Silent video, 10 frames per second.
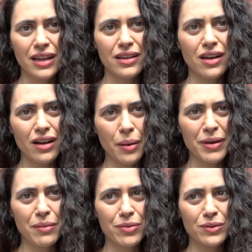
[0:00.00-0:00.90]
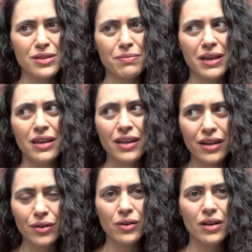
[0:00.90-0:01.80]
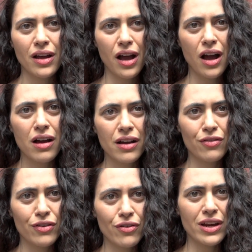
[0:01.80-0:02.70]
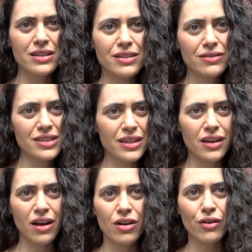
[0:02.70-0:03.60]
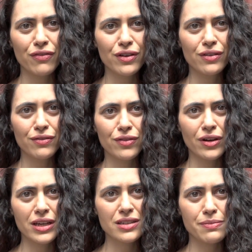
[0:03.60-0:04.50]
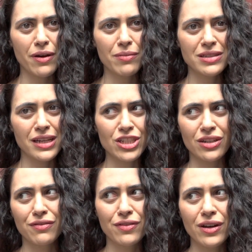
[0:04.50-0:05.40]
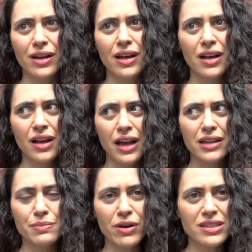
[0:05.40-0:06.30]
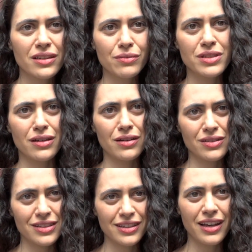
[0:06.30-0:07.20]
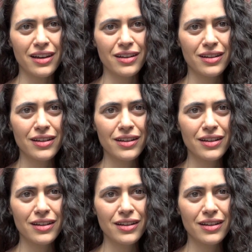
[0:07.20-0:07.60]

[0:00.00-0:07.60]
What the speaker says: in younger people to be, a hunger for creativity and a hunger for experimentation and for expressing themselves. And,